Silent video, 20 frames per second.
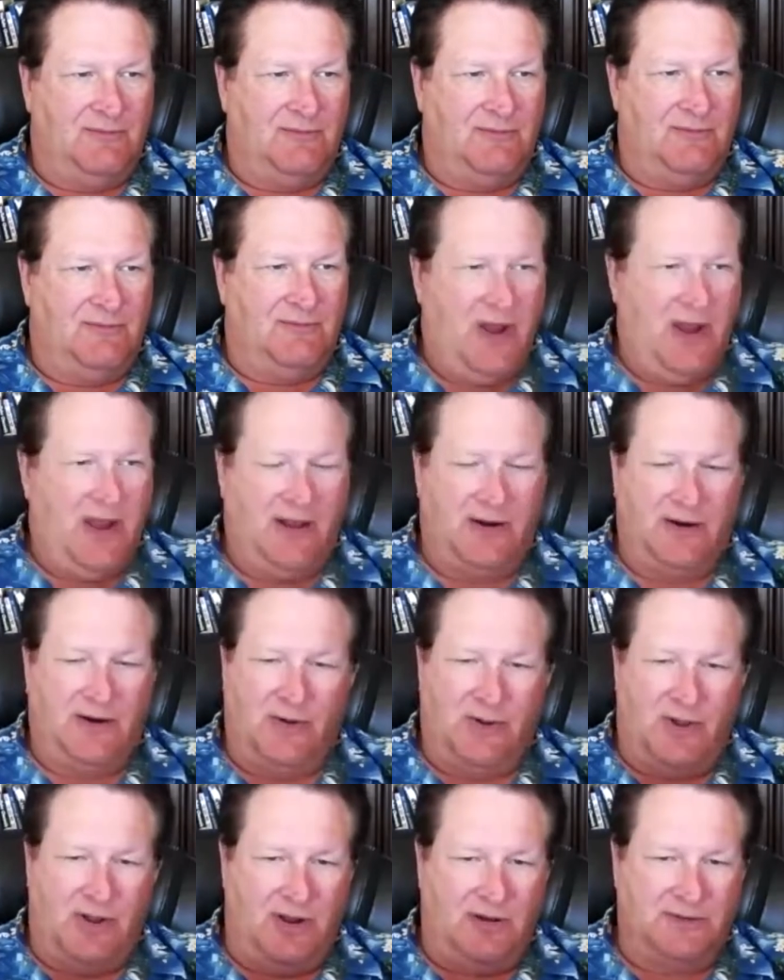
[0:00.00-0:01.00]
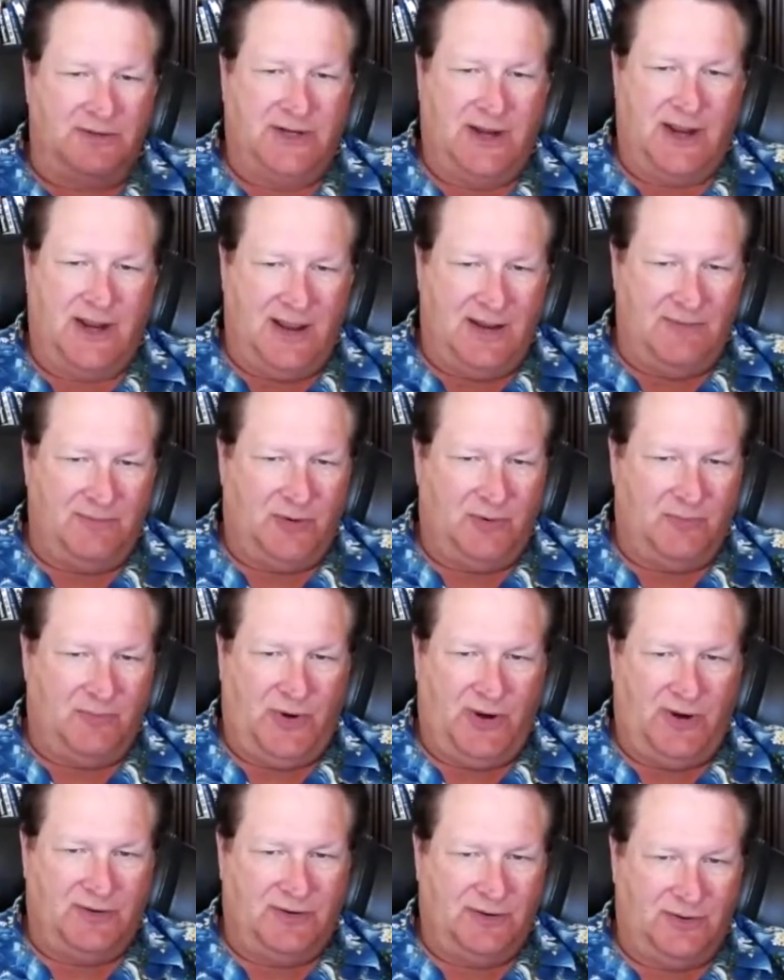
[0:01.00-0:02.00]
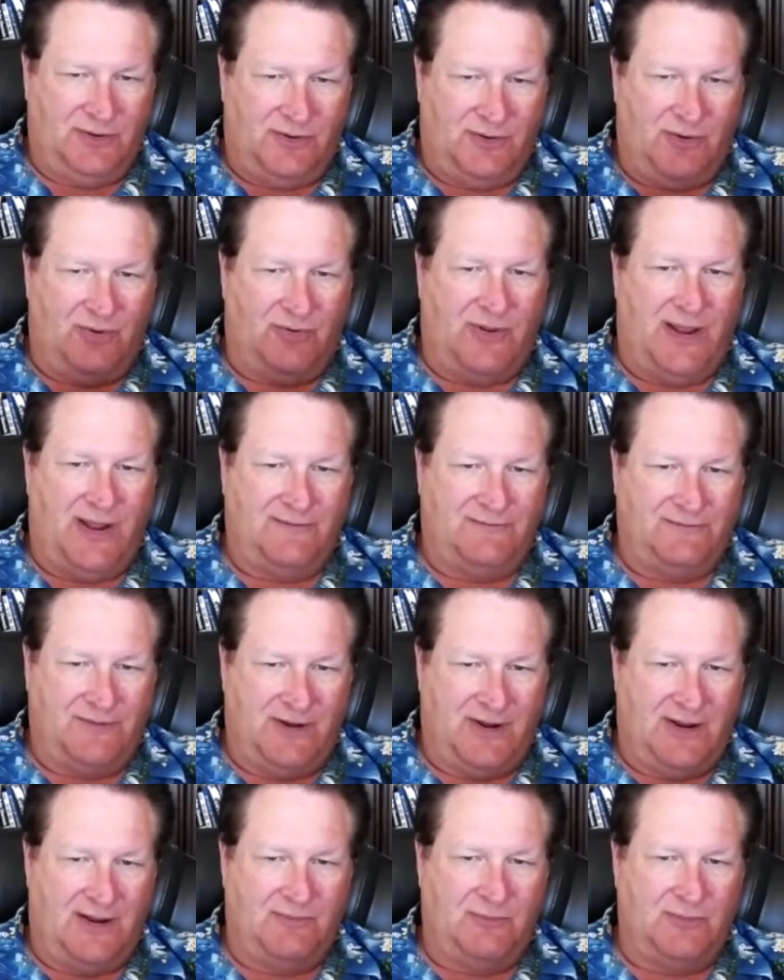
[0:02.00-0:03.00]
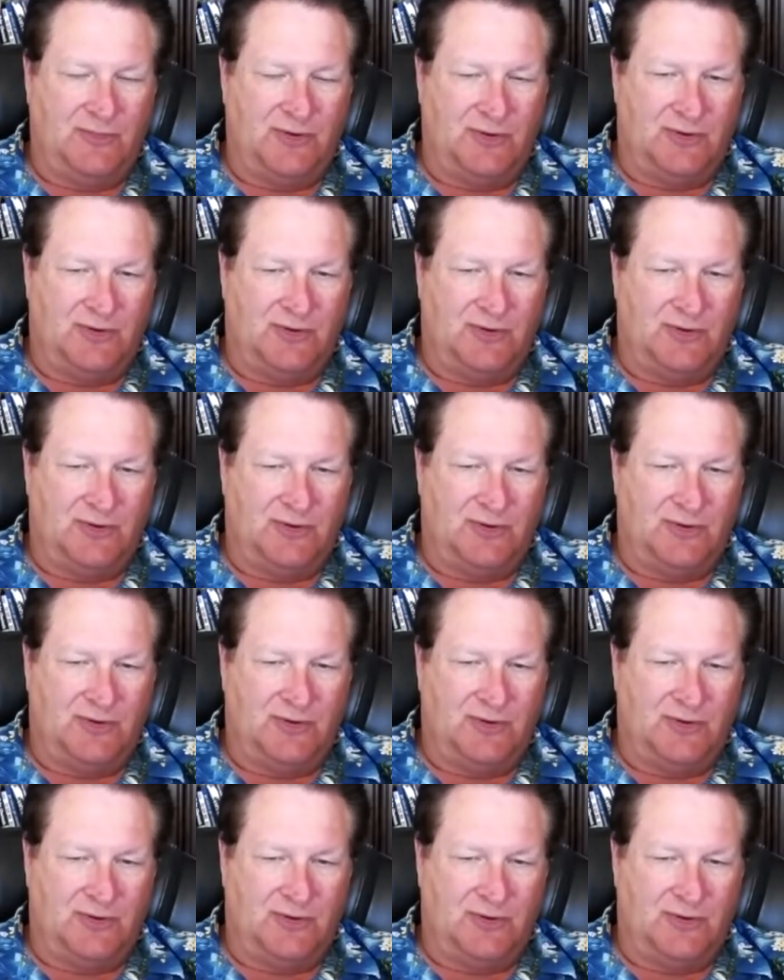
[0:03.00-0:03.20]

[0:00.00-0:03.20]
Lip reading: not a long time compared to your whole lifetime,